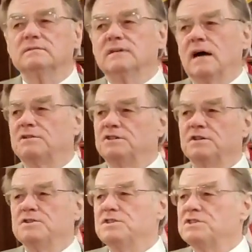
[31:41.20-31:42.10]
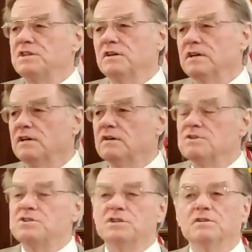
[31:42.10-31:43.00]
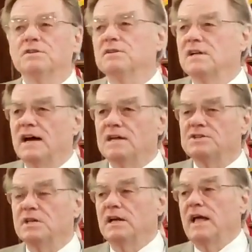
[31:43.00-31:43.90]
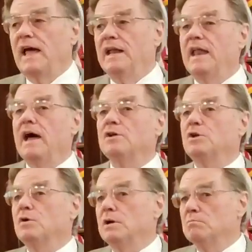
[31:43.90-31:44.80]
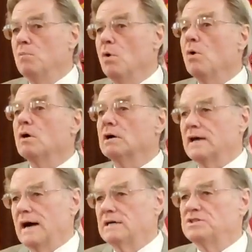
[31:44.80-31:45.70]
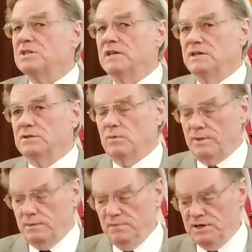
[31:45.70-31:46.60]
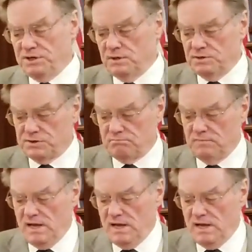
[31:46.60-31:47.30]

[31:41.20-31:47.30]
Our church is still here, still doing God's thing, and now doing more God's things with the missions.